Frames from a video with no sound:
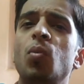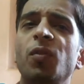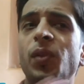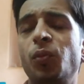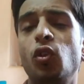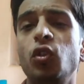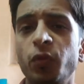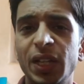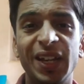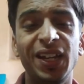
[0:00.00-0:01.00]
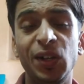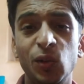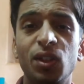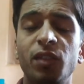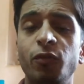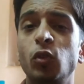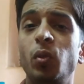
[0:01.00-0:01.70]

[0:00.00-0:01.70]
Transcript: but before we get into the review,